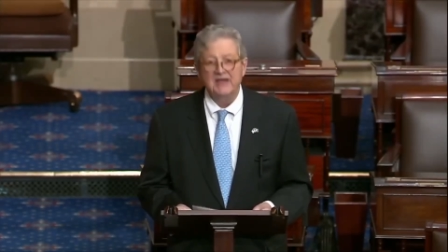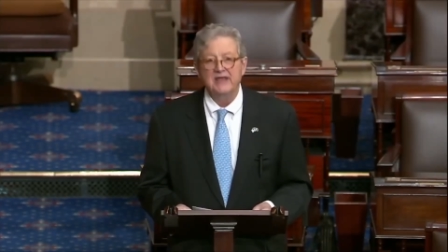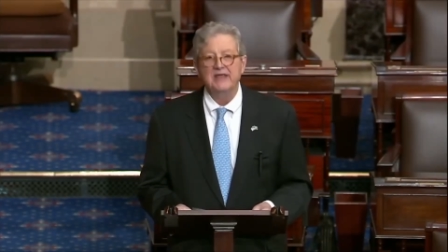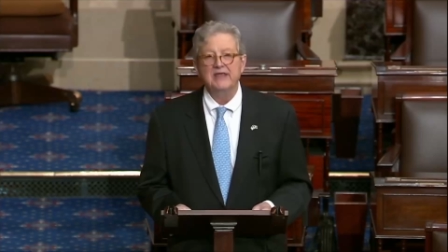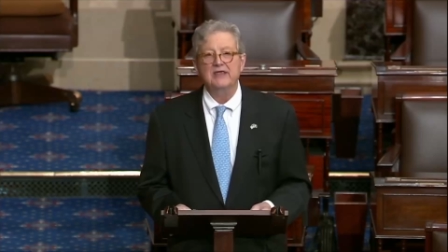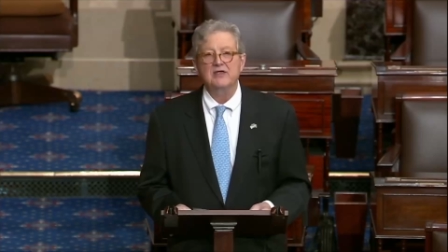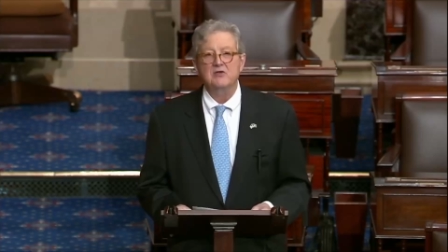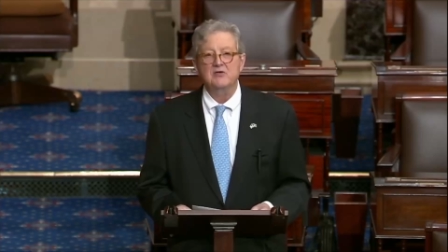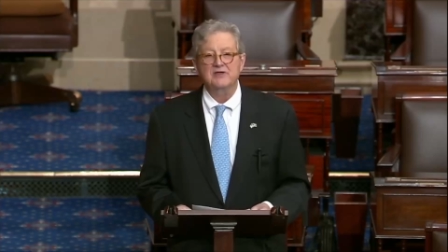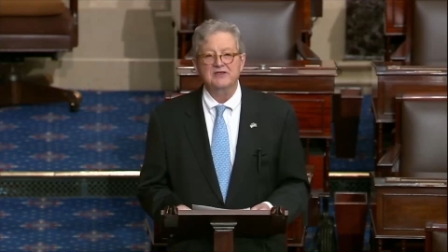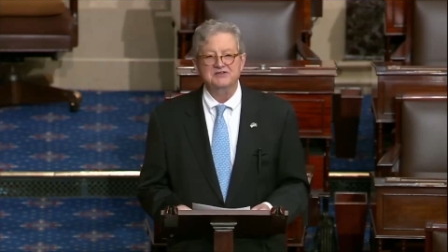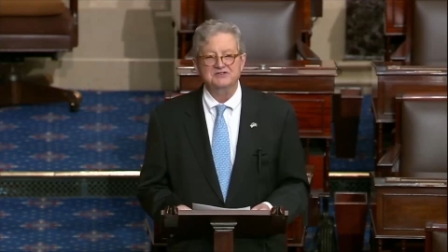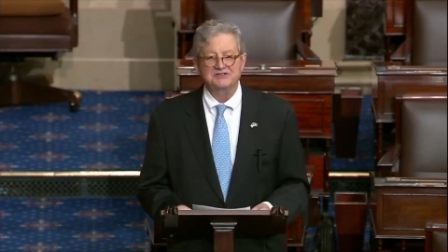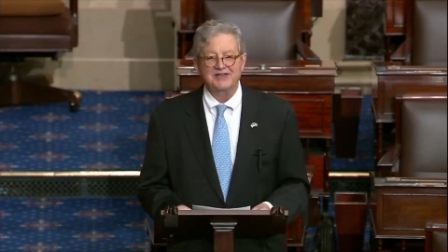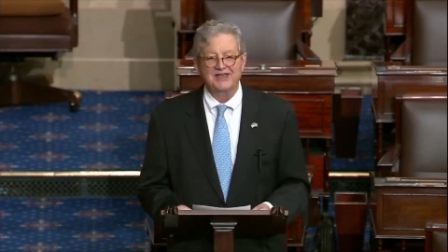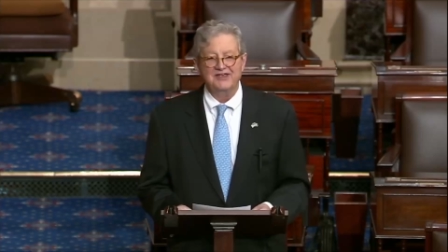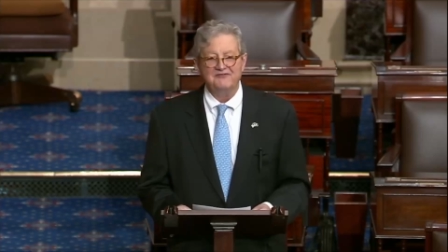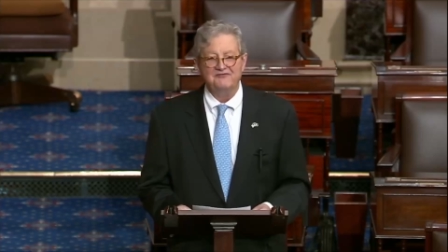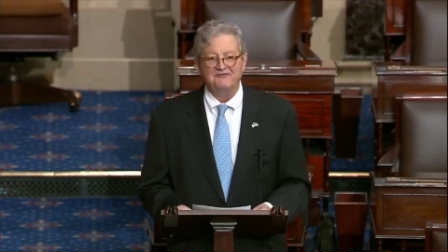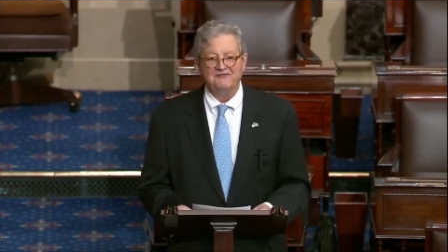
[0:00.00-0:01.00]
Here is
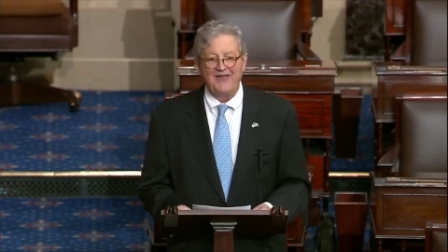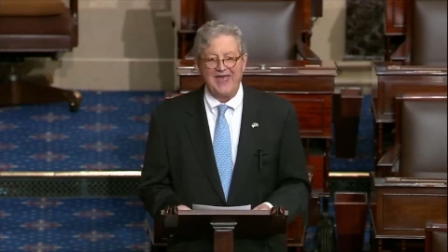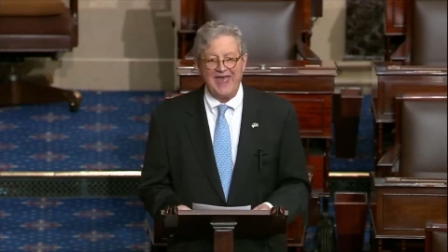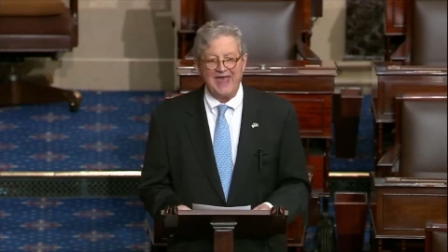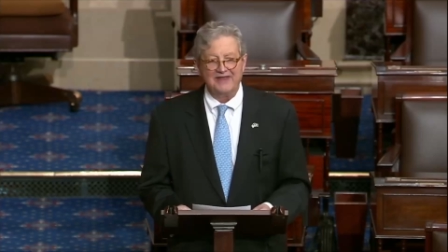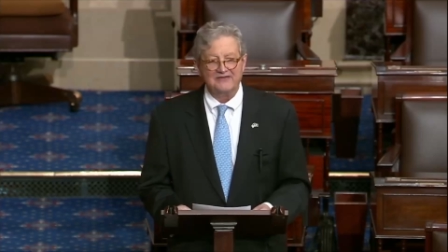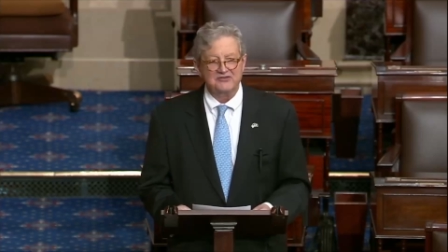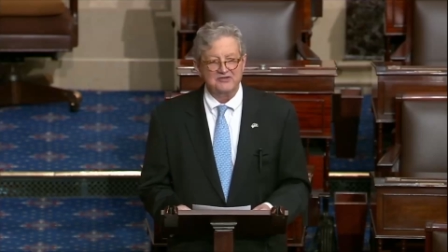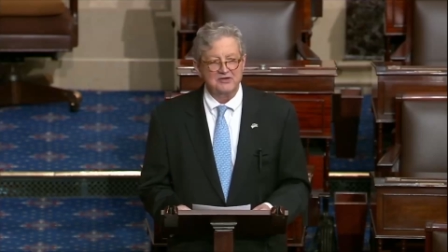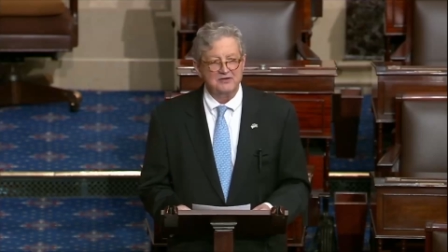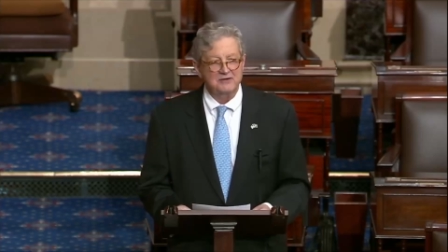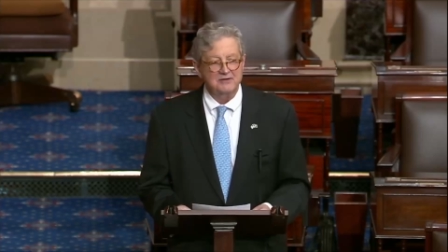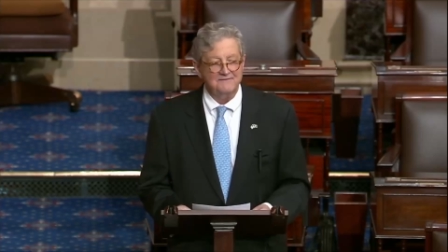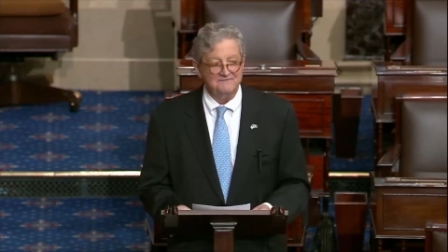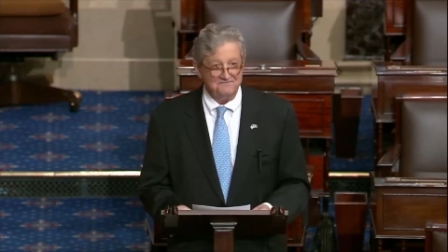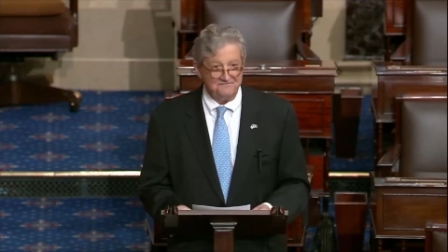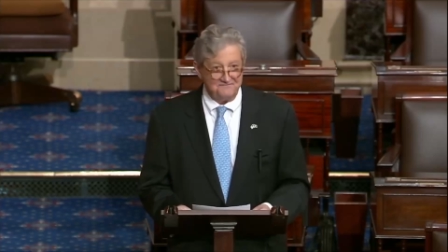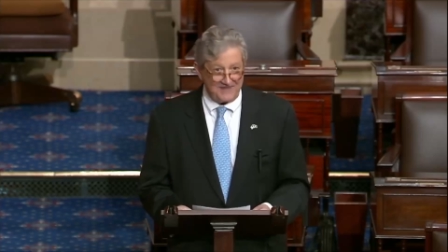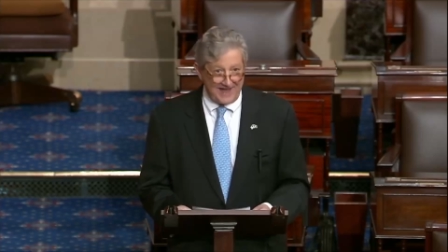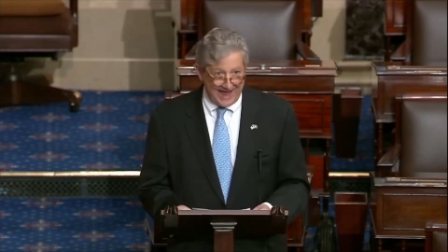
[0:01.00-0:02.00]
a fat
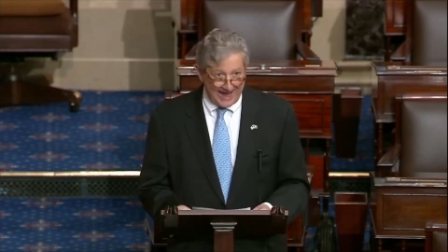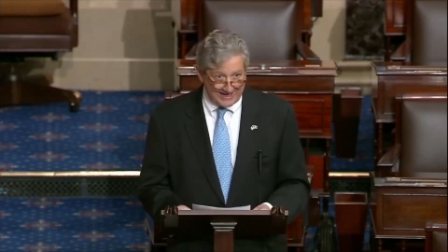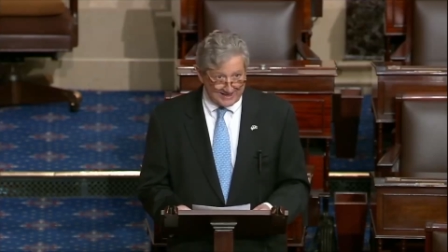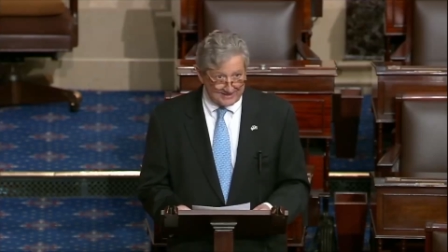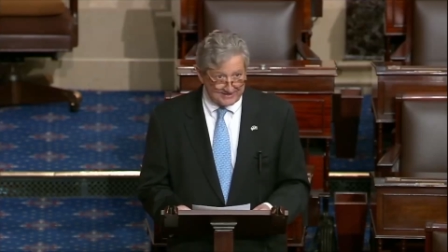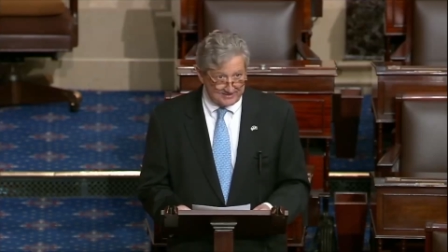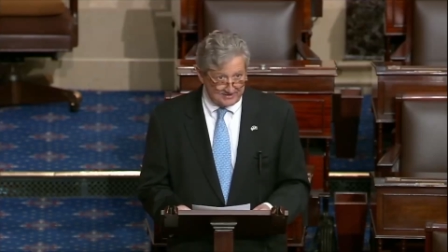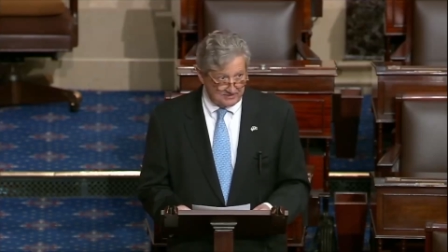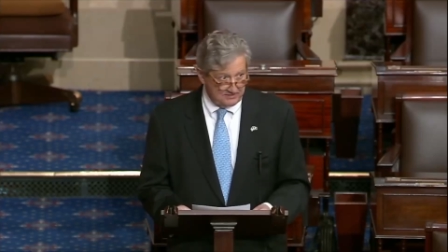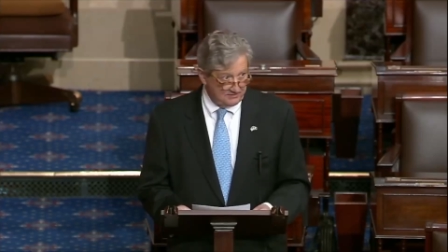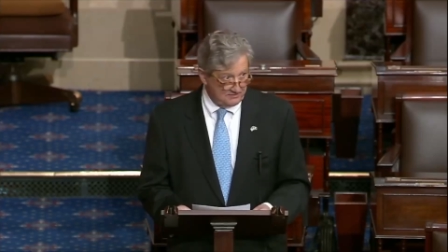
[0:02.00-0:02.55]
fact